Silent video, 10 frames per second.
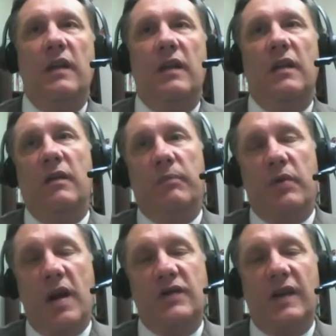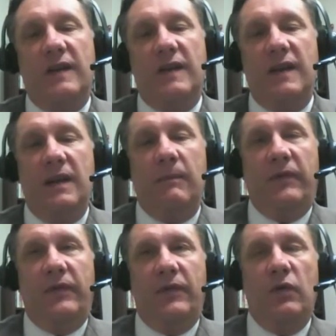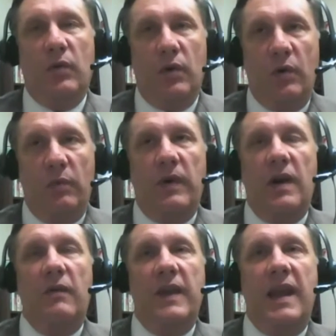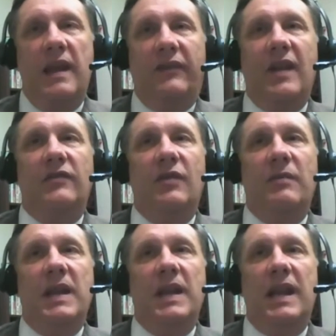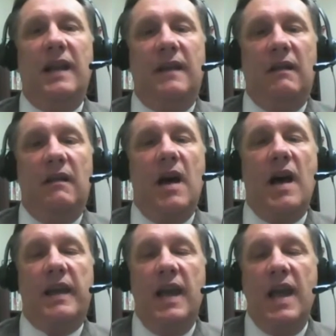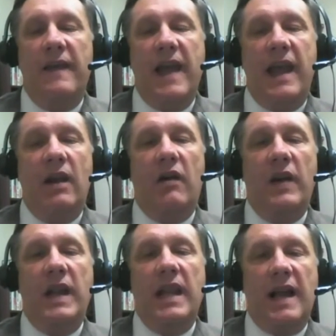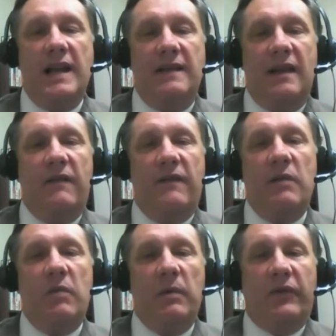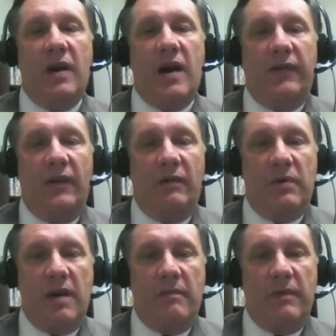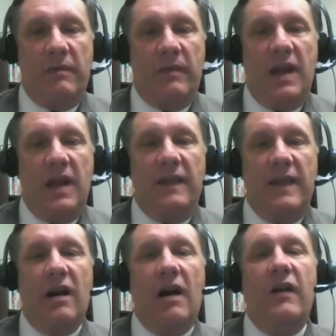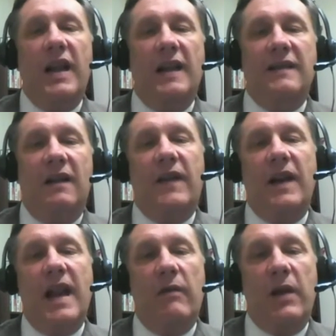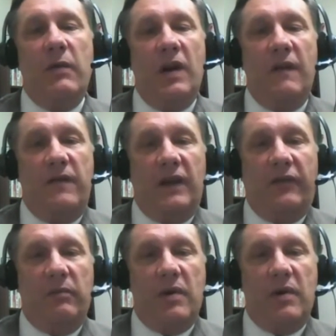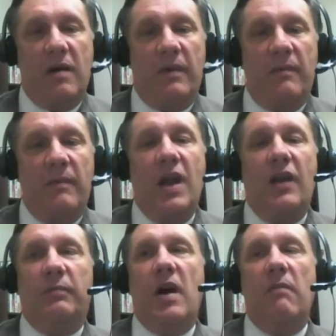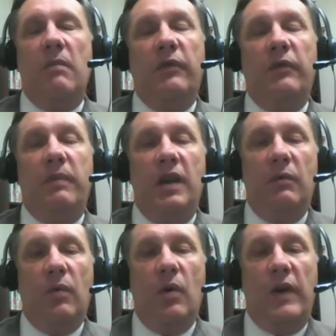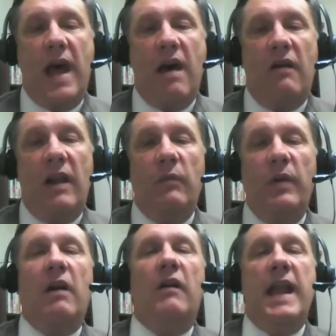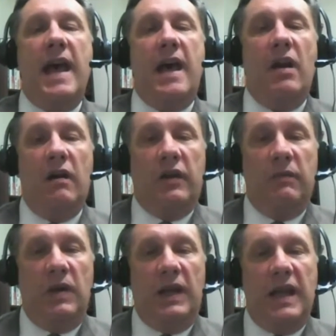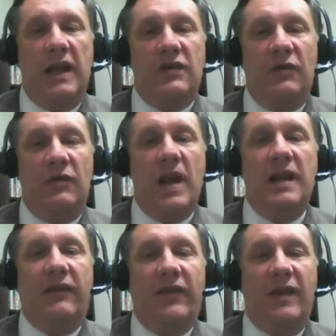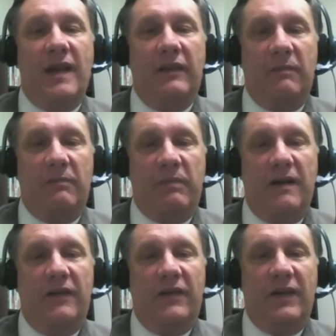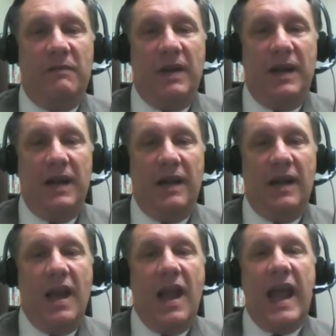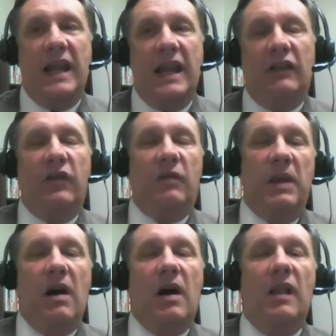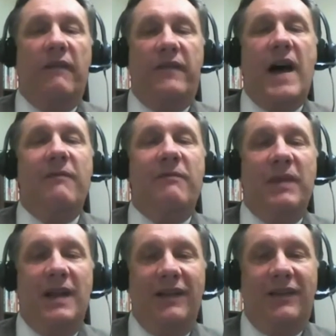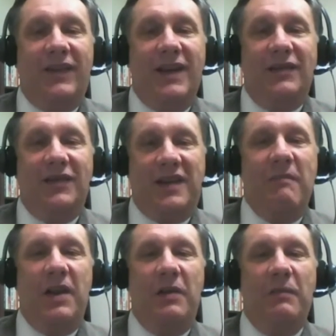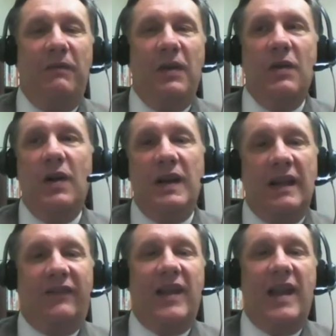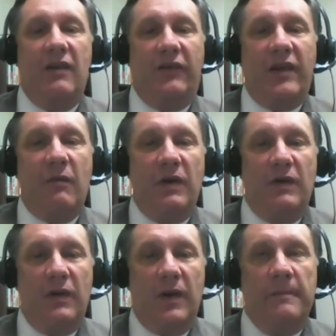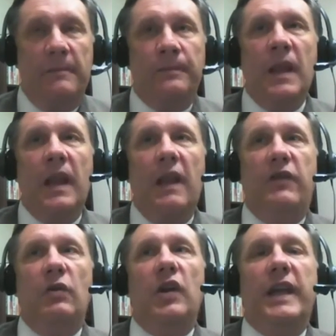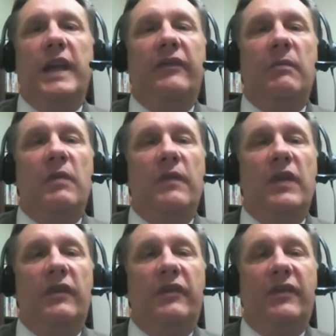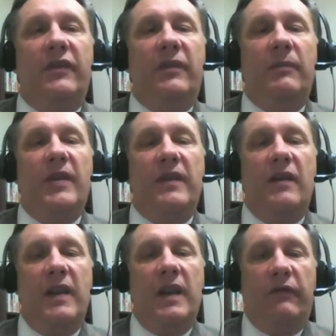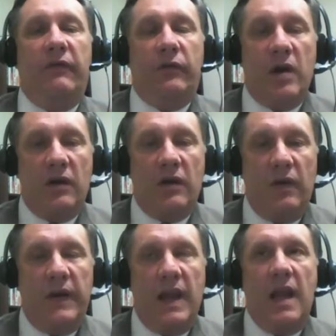the project team's group, they had scheduled a meeting at 10 o'clock. They had already identified what was causing the problem. They had already identified how they were going to fix the problem. The problem was being rolled out, and we already had our communication ready to send out to parents and the media. And it took me all of 5 minutes to come in and review it and say, here's how we do it. If you look at some of the systems out there that have struggled,